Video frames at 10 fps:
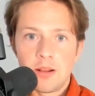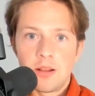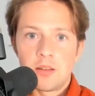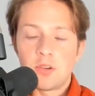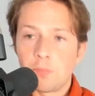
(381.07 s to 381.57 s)

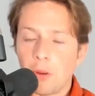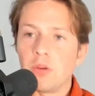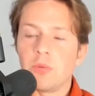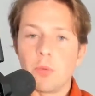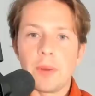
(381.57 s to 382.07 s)
Todd
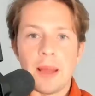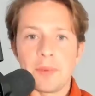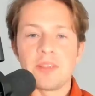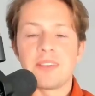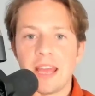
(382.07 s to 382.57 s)
Boehly will be happy
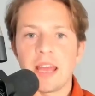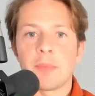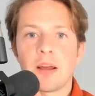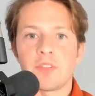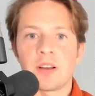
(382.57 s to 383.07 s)
to get him
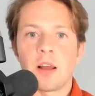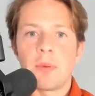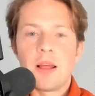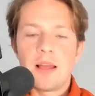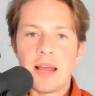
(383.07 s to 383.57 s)
out of the club.
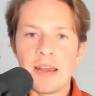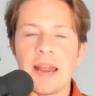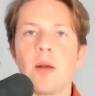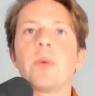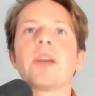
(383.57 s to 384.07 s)
And
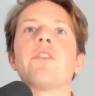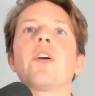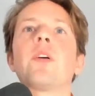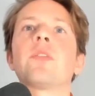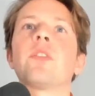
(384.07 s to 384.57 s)
now we can
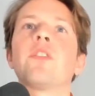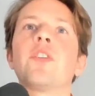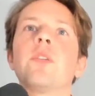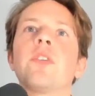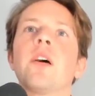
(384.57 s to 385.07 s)
focus on the
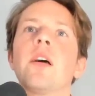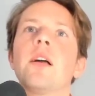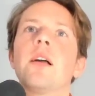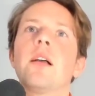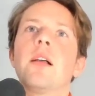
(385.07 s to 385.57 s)
future.
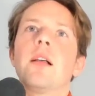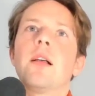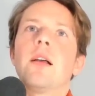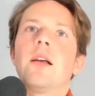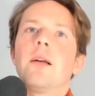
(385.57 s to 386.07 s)

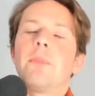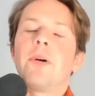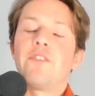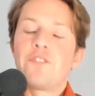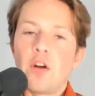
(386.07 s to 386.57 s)
But
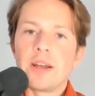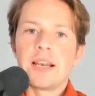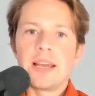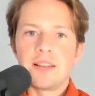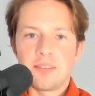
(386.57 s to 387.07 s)

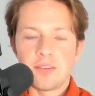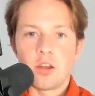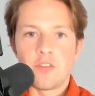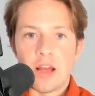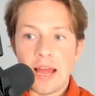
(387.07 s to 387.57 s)
finally, it is
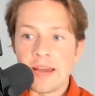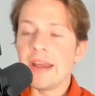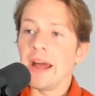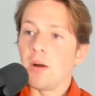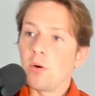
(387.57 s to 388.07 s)
over. And
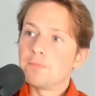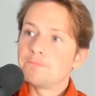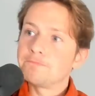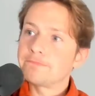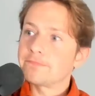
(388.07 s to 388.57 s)
now,
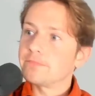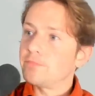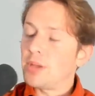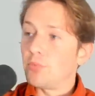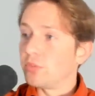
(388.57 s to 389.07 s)

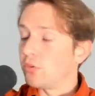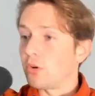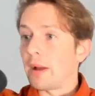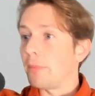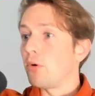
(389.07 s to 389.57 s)
people will talk
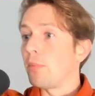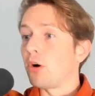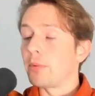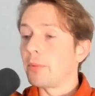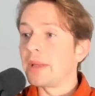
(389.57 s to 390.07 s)
about Paul
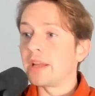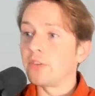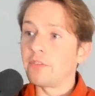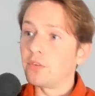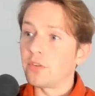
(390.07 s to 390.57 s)
Pogba being a
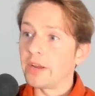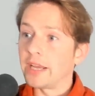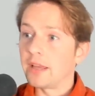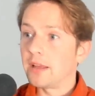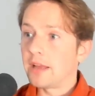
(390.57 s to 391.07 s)
dreadful signing.
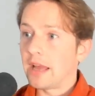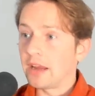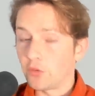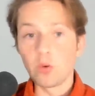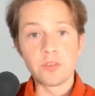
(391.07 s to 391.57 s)
And
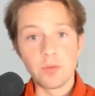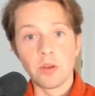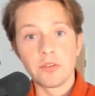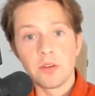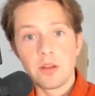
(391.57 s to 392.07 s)
of course he was.